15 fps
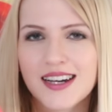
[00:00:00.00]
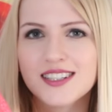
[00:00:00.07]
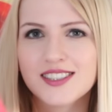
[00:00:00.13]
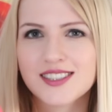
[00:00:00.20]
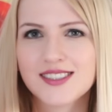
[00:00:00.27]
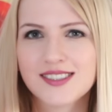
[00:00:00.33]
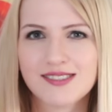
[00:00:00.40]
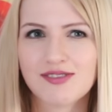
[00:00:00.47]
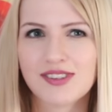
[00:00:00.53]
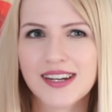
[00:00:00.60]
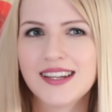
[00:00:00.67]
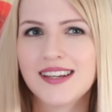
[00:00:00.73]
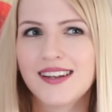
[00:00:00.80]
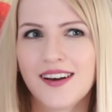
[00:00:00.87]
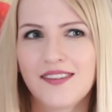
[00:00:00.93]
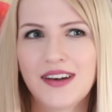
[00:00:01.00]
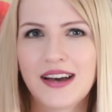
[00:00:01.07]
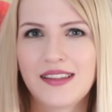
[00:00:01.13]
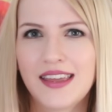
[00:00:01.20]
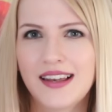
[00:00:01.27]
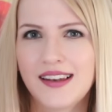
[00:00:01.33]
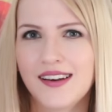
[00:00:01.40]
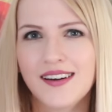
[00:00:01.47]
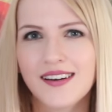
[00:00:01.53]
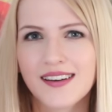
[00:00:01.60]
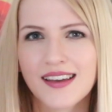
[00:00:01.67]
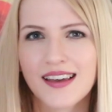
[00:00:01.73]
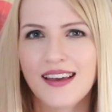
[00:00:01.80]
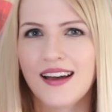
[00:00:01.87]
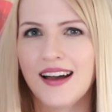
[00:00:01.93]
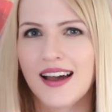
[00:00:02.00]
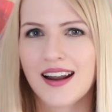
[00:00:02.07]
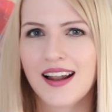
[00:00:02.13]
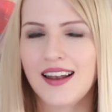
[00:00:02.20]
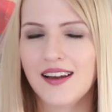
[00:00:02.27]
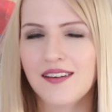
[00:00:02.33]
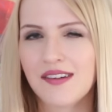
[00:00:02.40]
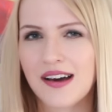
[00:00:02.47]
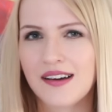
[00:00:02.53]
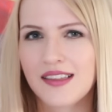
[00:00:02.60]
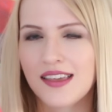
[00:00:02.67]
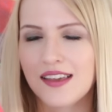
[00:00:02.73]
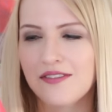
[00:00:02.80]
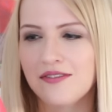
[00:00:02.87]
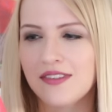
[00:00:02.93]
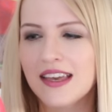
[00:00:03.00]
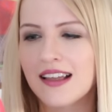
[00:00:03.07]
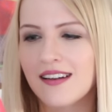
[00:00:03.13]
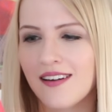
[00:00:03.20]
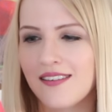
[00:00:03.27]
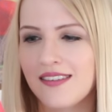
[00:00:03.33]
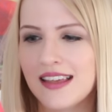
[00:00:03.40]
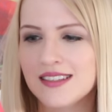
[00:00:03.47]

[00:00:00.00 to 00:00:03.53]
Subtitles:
I just really love how they look and I love how they feel on.